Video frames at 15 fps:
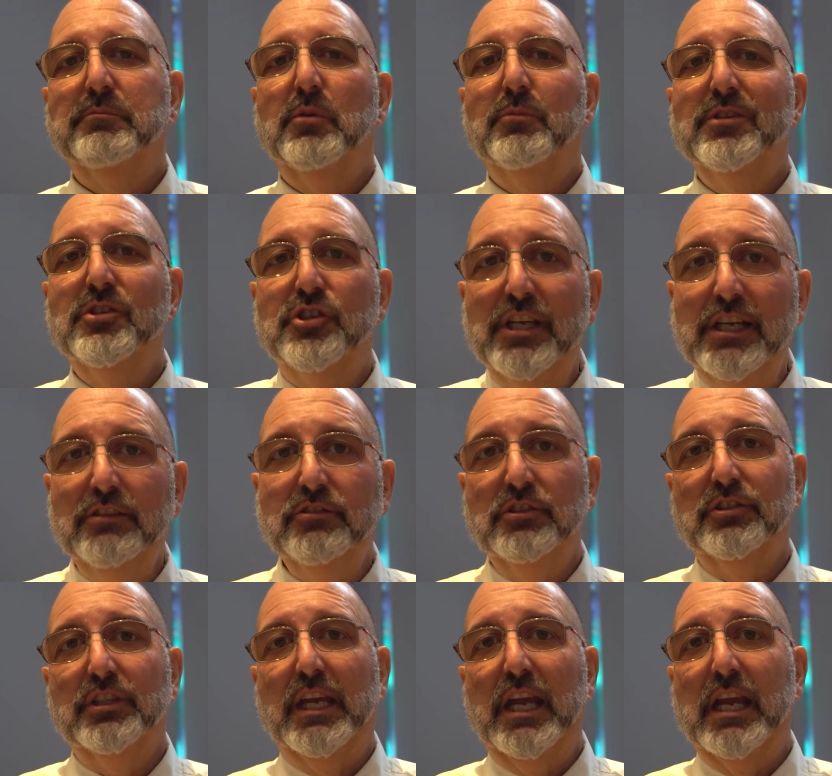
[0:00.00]
But when
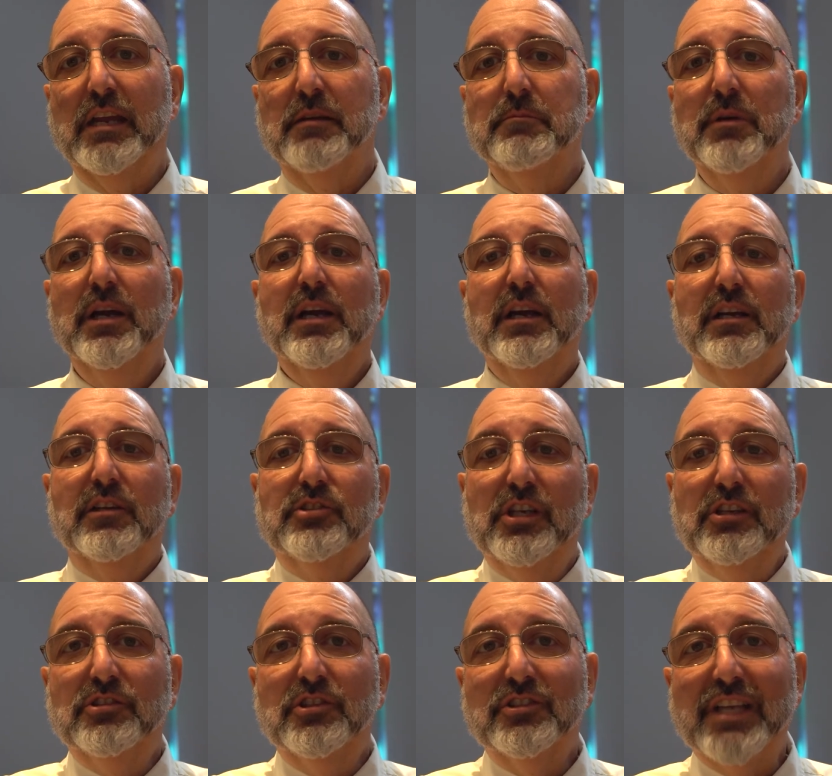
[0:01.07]
Jesus came,
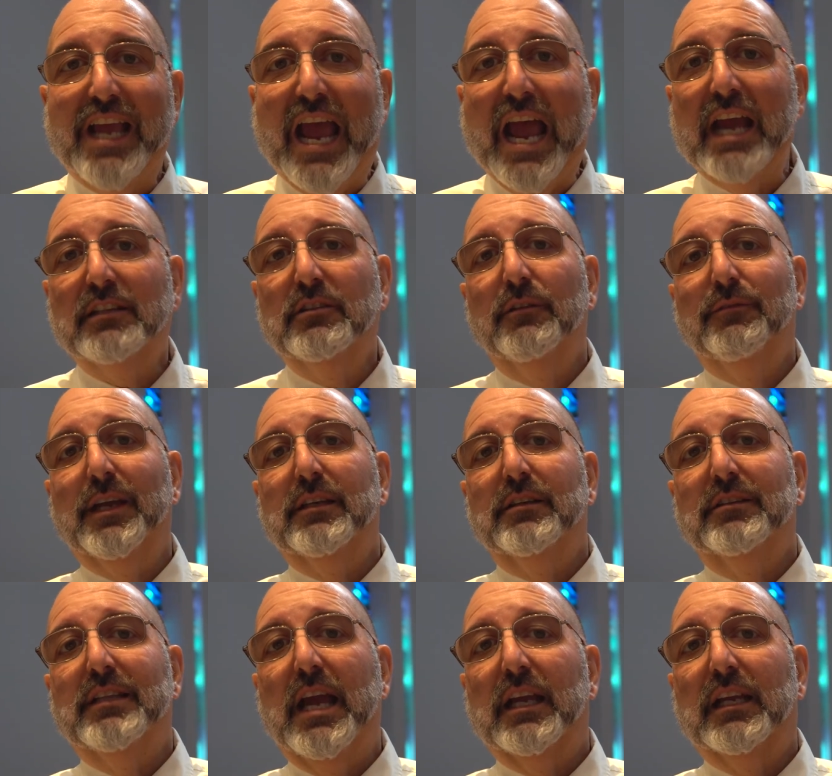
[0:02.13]
Jesus
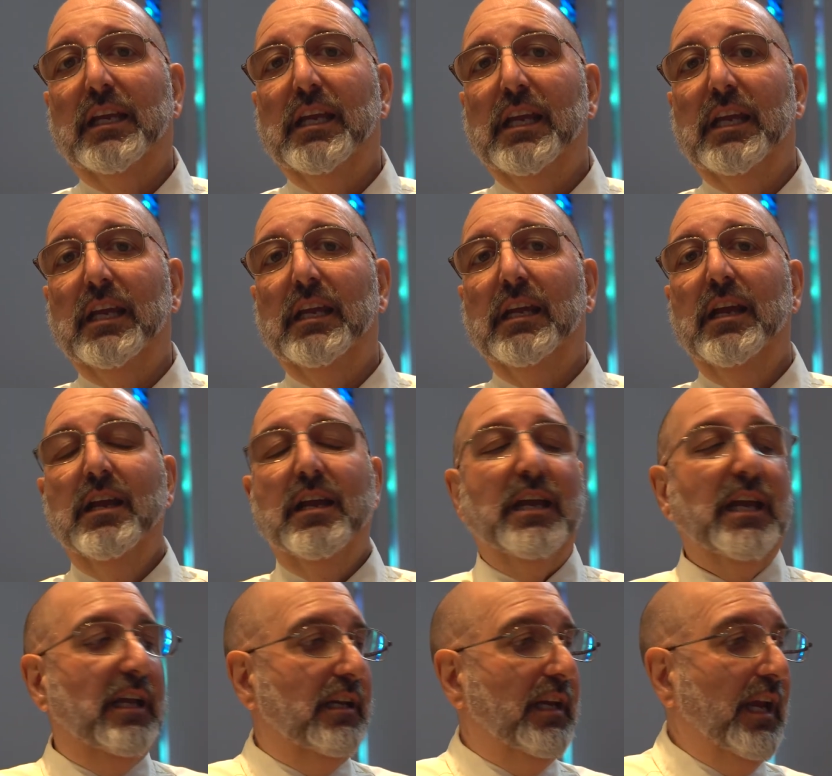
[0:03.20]
activated that key,
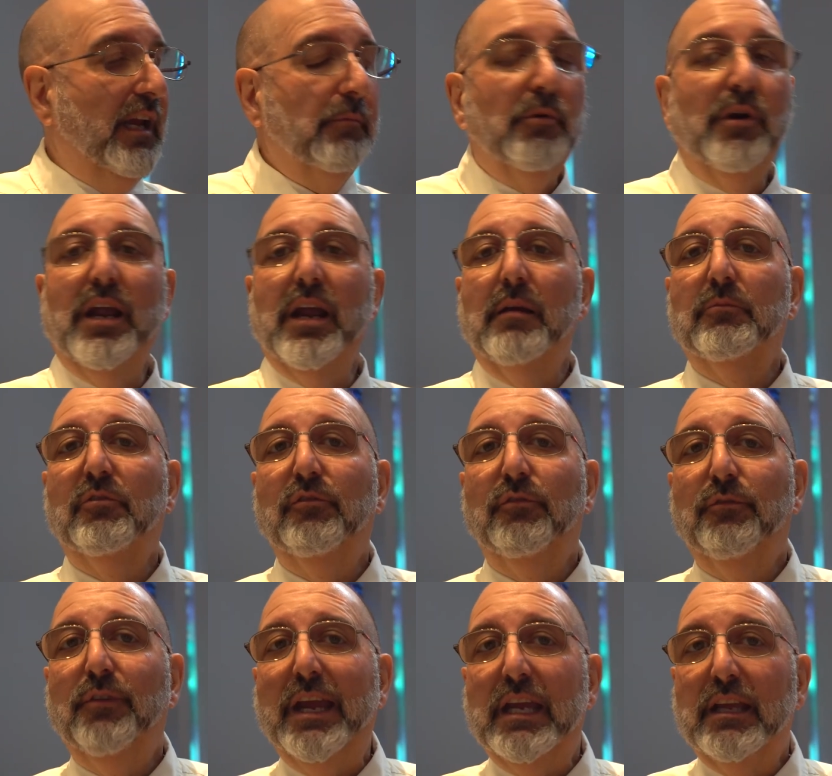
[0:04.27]
and Abraham's
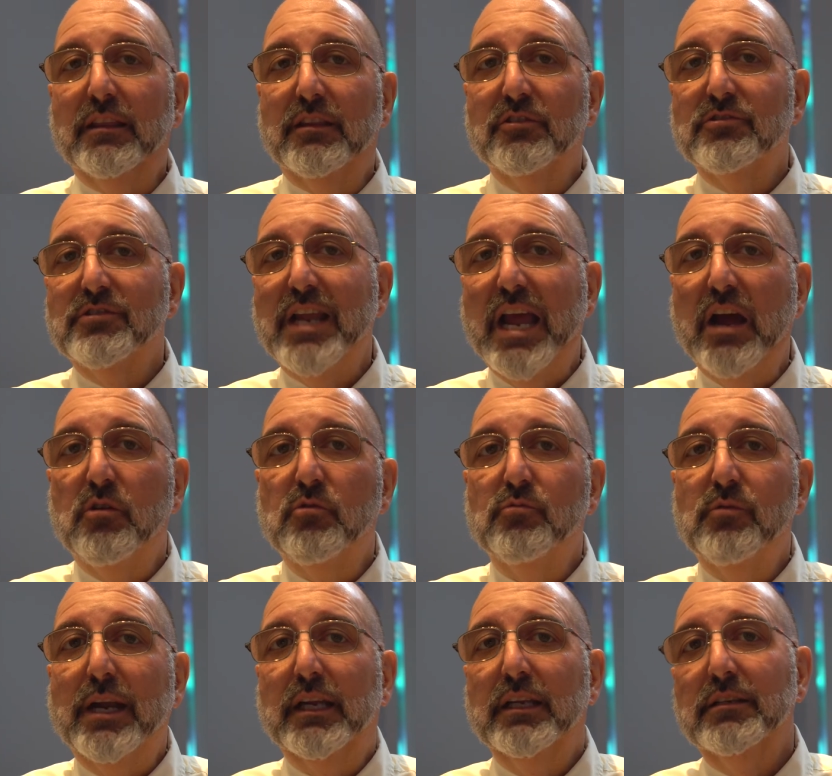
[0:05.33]
faith is now
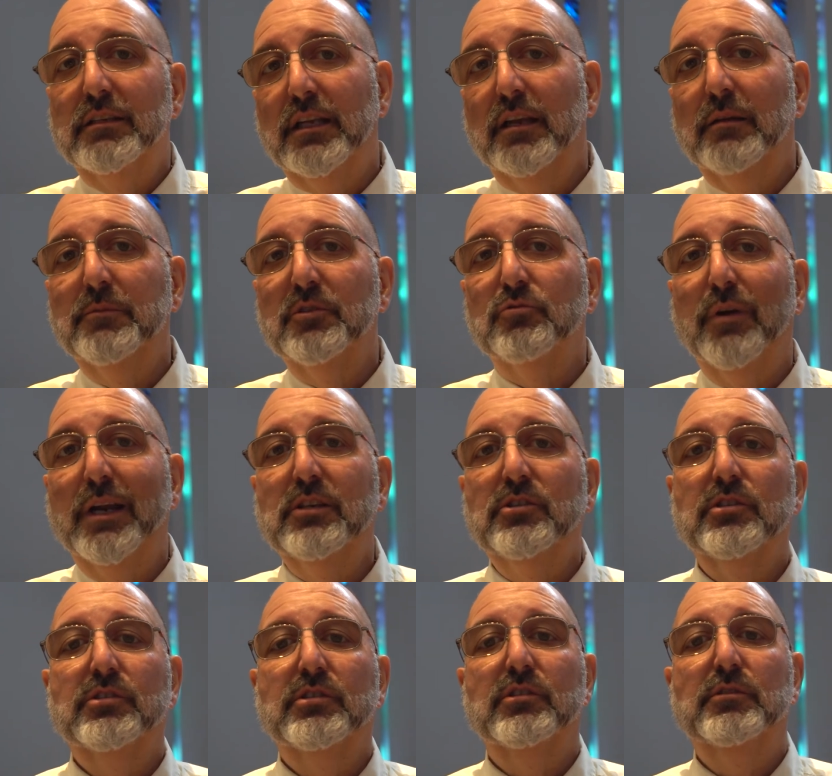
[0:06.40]
reckoned to him as
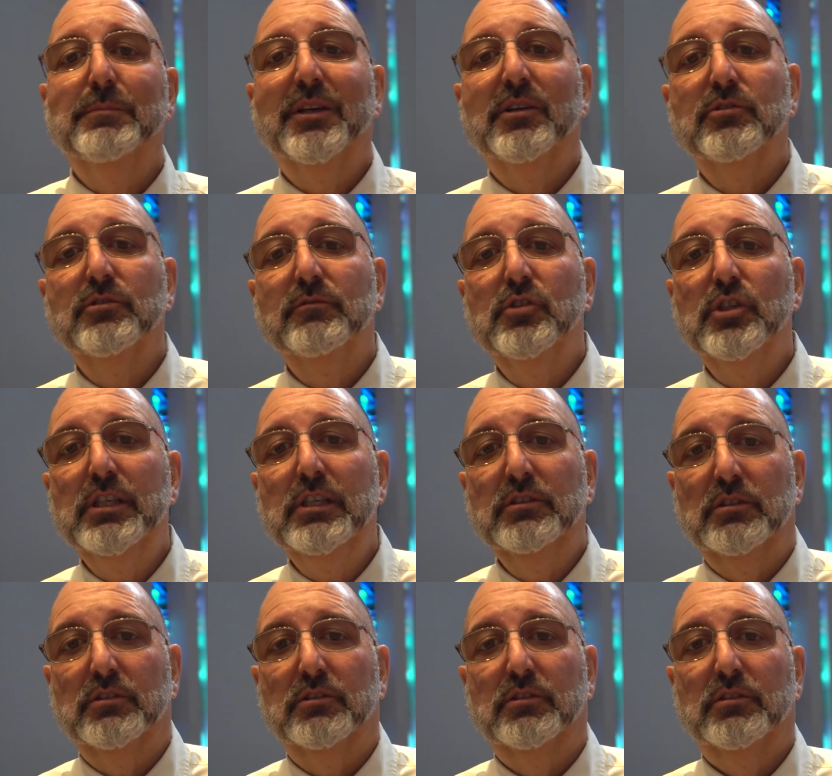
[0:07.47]
righteousness because of
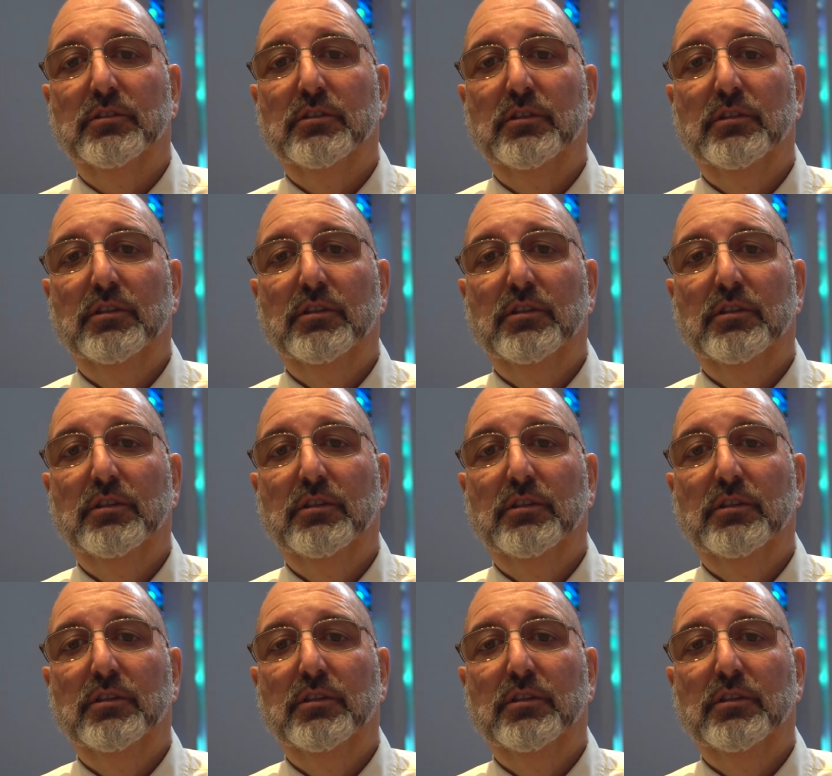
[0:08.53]
Jesus.